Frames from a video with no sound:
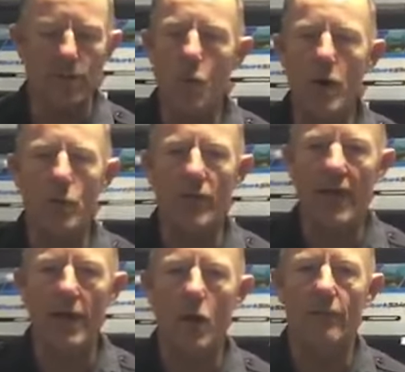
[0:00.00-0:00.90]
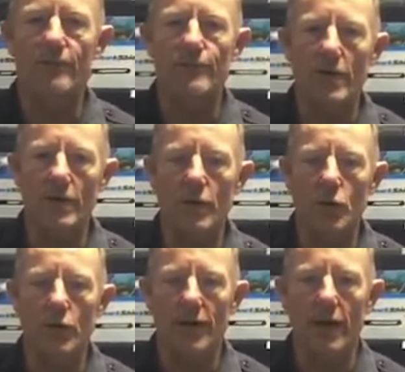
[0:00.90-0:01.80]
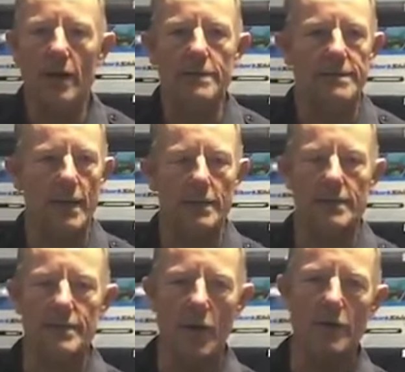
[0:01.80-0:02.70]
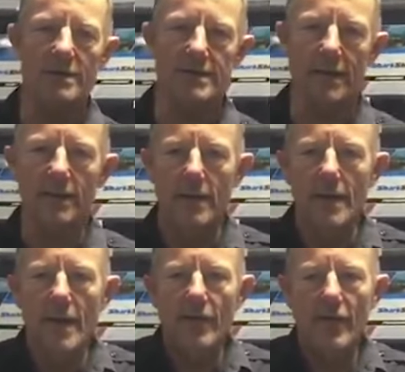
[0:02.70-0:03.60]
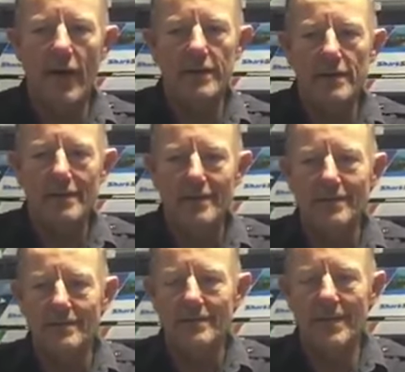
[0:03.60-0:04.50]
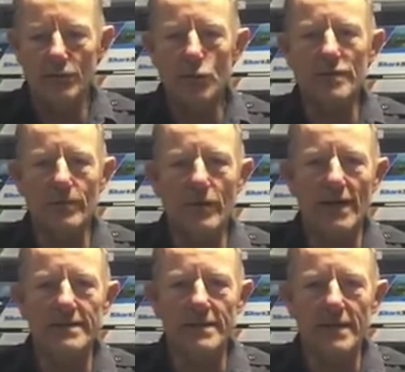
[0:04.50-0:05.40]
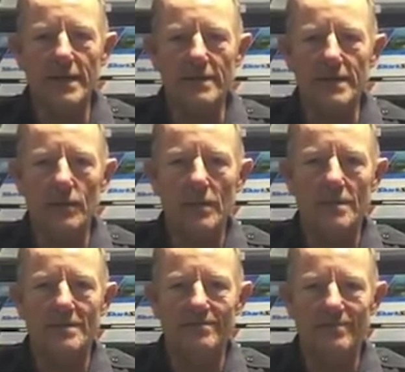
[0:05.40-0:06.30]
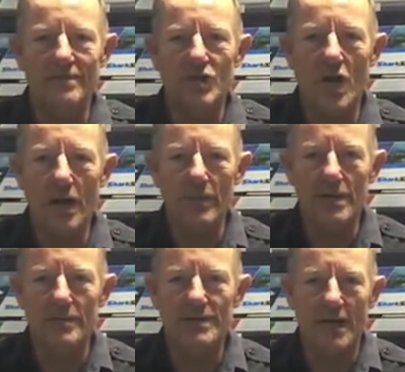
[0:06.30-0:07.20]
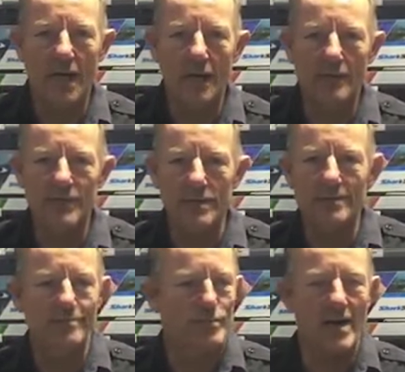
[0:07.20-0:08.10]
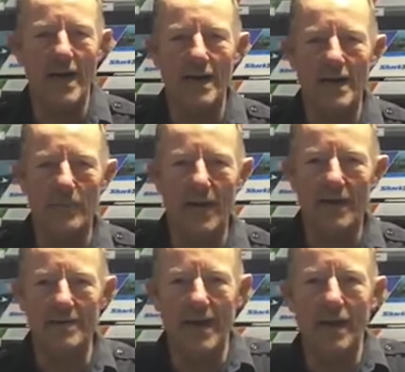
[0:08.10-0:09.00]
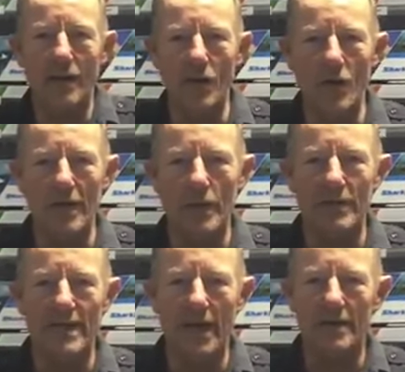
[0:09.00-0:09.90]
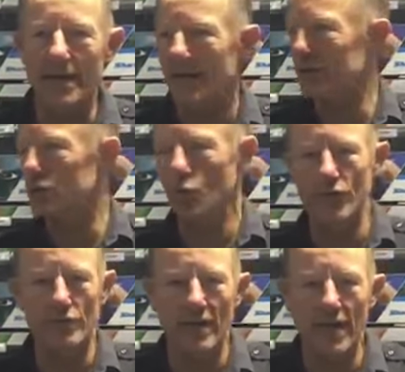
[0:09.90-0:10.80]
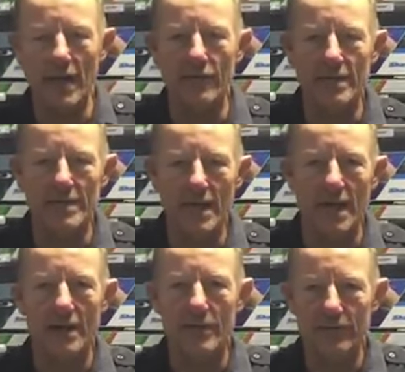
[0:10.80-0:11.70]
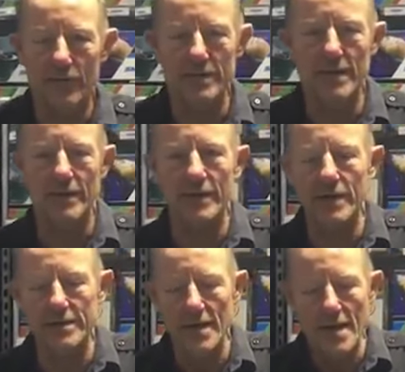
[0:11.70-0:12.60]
the point where they got very good, and I started noticing that they were doing some crazy things. They were timing themselves and bragging about how long they were down and how short their recoveries are and various other things.